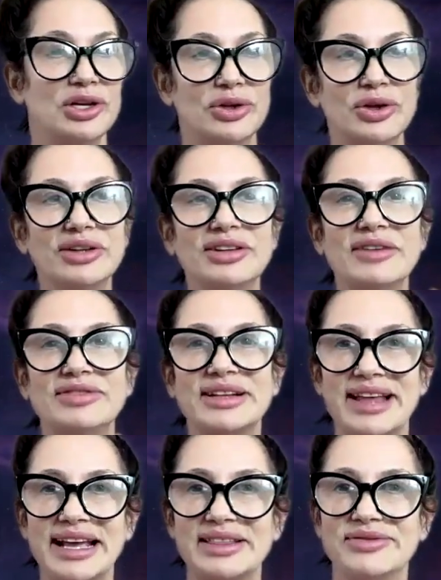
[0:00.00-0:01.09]
You'll also have to
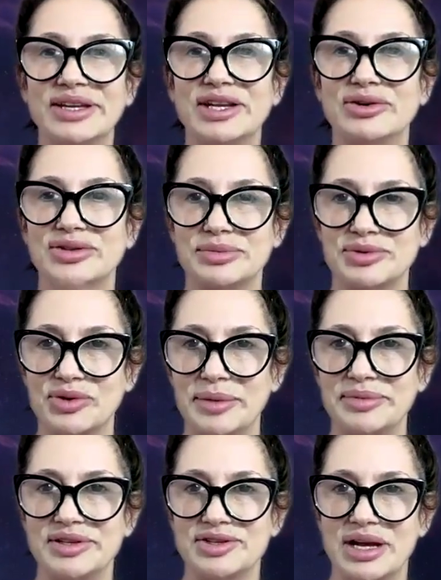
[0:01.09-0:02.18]
like the video,
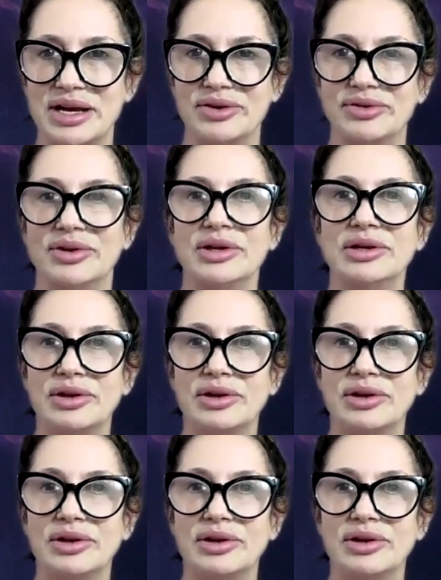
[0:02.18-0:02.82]
subscribe to the channel.